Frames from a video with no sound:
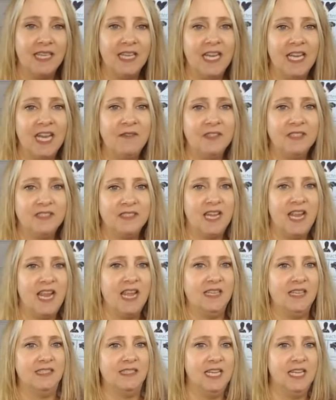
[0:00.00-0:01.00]
He even
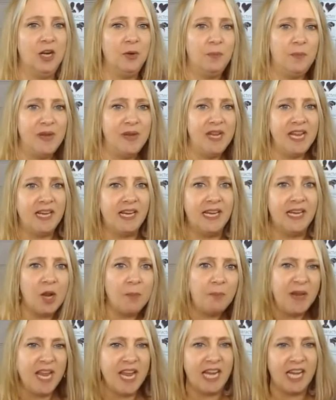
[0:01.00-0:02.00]
says, little
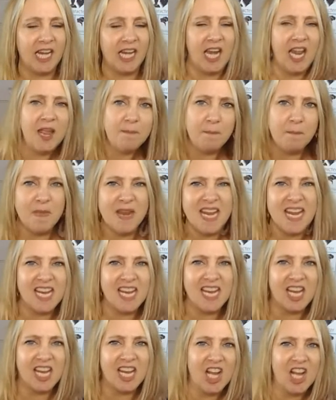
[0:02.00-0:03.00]
pig, let
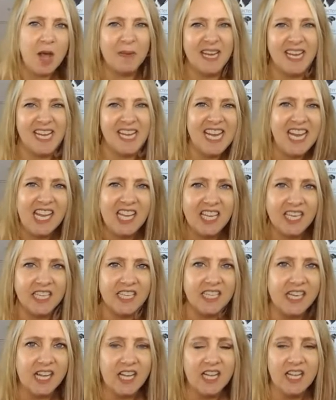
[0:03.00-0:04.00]
me come
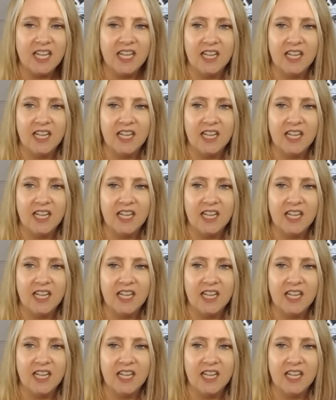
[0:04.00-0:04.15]
in.